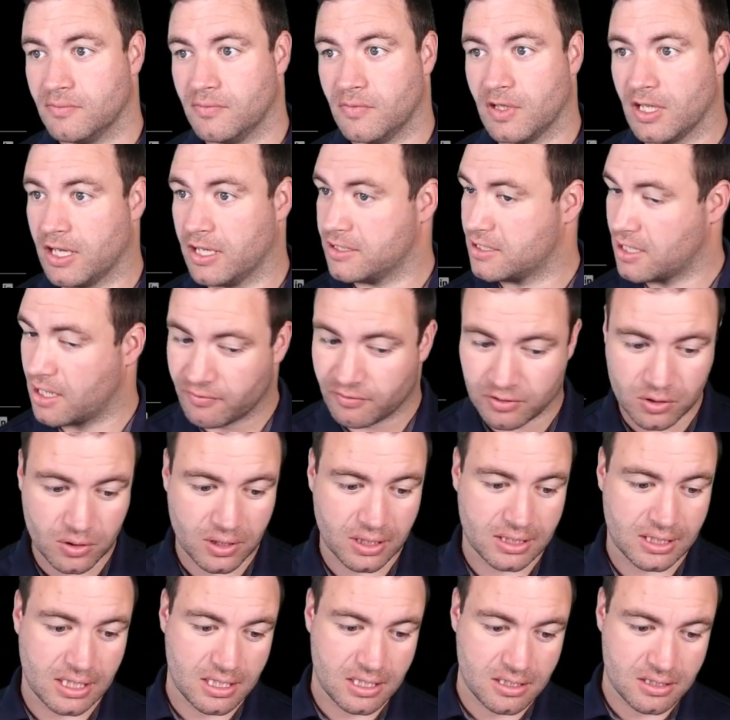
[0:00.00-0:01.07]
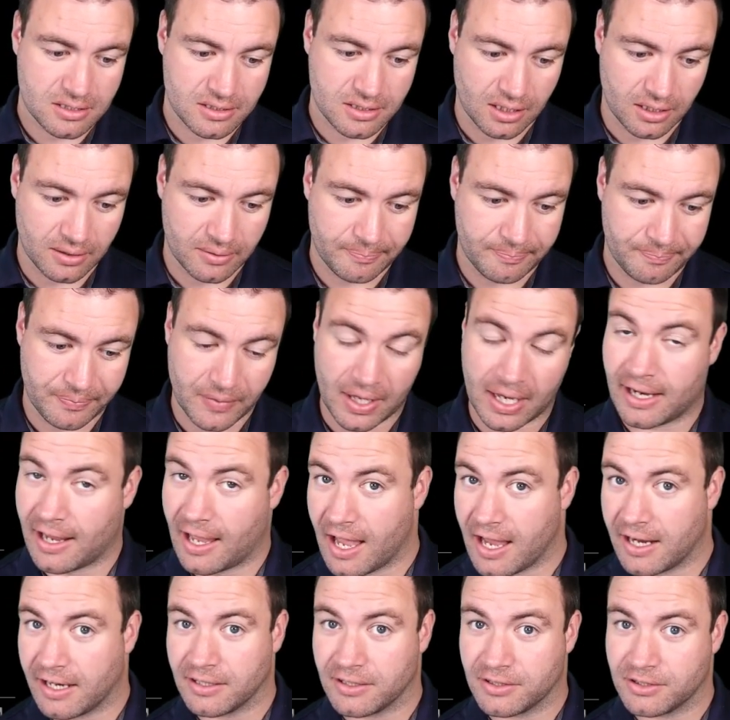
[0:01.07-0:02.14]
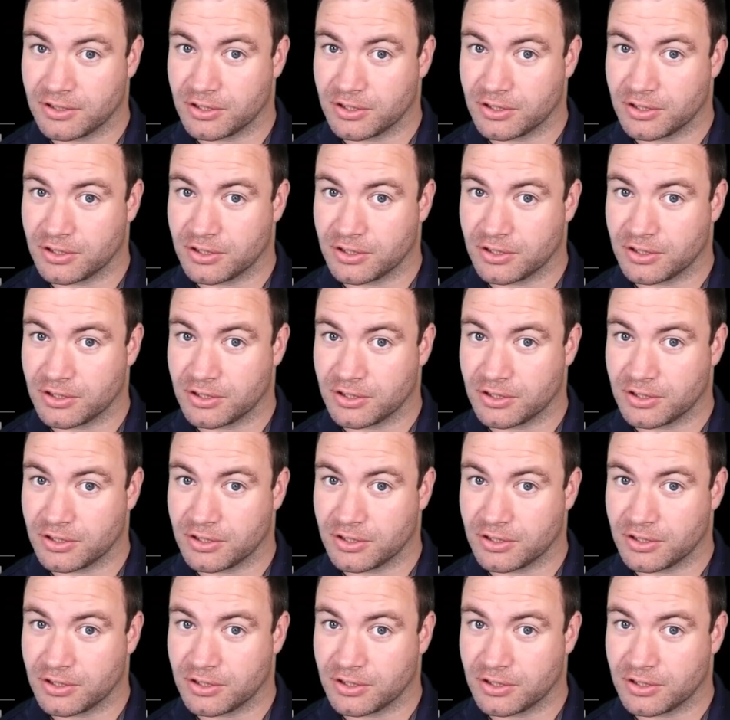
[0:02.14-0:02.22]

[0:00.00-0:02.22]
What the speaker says: Let's have a look at the Insta. Again,